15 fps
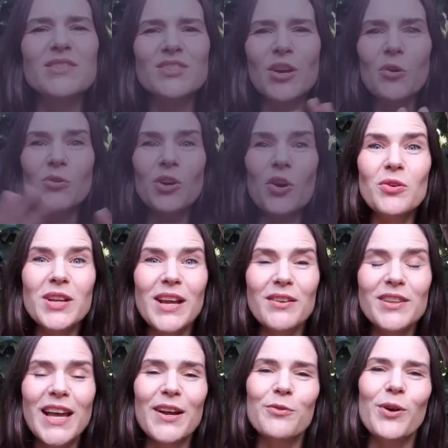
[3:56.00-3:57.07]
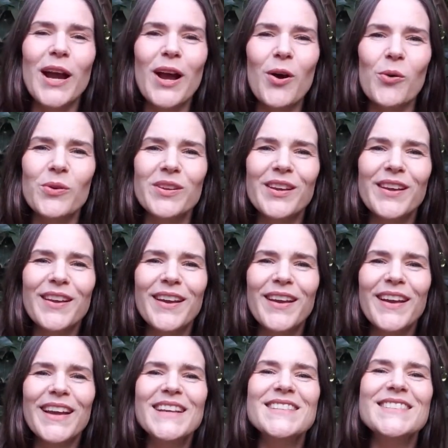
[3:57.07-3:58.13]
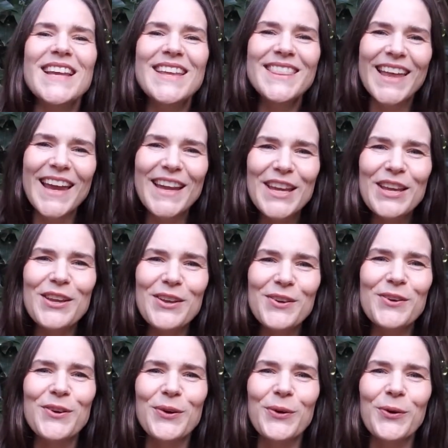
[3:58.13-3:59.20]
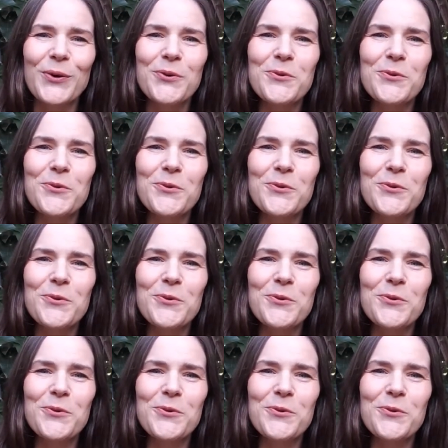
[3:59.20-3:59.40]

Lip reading: Don't go down that route. Say thank you.